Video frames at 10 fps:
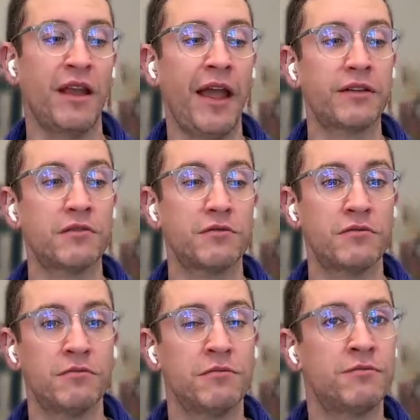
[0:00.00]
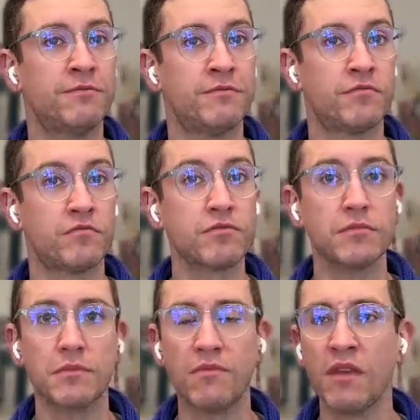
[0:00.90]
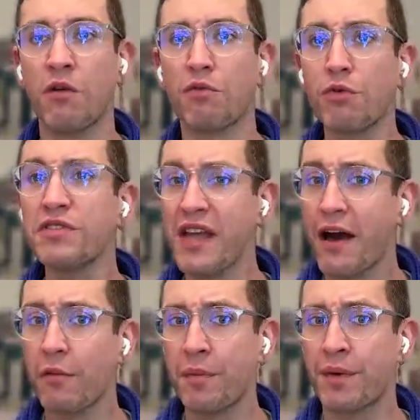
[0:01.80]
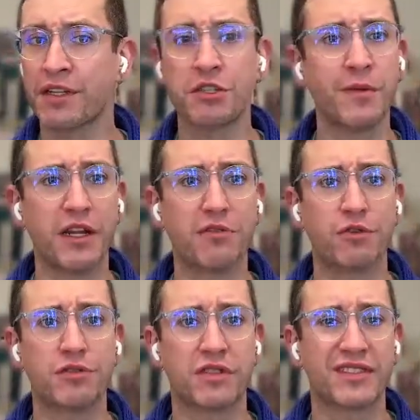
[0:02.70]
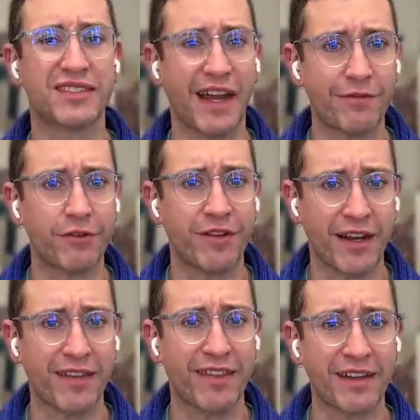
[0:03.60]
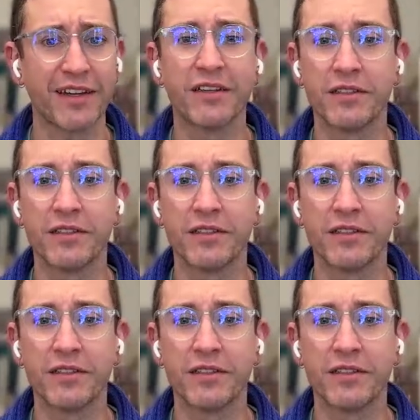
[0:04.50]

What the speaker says: And rules help, but too many rules stifle fun, I think.